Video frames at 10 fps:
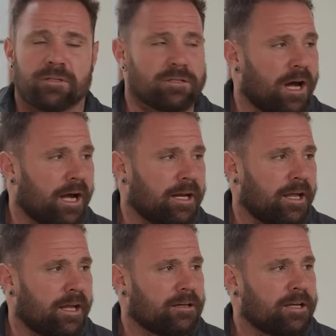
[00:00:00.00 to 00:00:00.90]
design
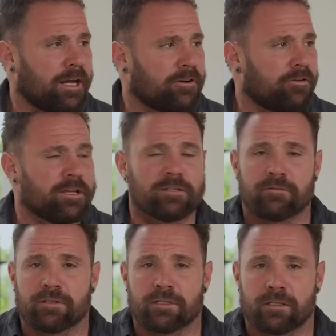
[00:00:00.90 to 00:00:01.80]
and categories
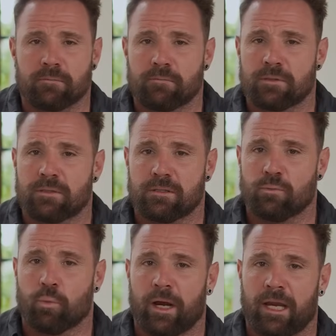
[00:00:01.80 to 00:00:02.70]
of systems,
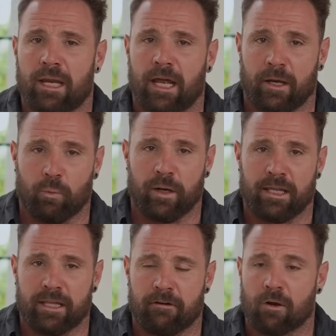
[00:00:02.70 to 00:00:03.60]
when and
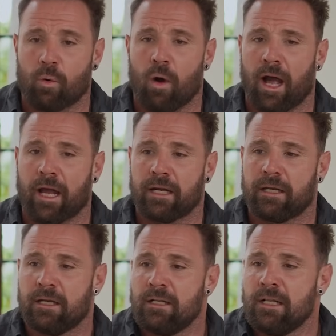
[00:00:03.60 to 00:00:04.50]
where they're required,
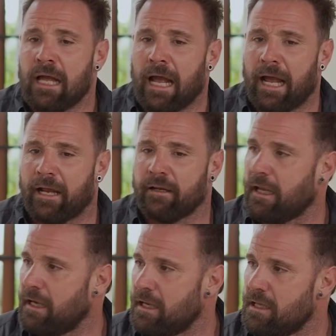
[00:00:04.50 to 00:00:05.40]
and
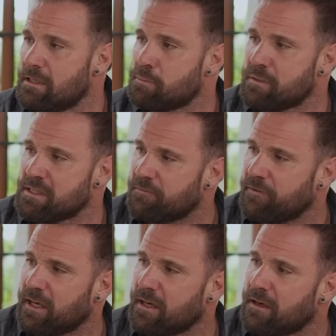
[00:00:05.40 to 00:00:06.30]
any
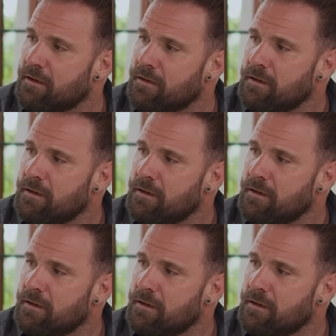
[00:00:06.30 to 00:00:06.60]
specific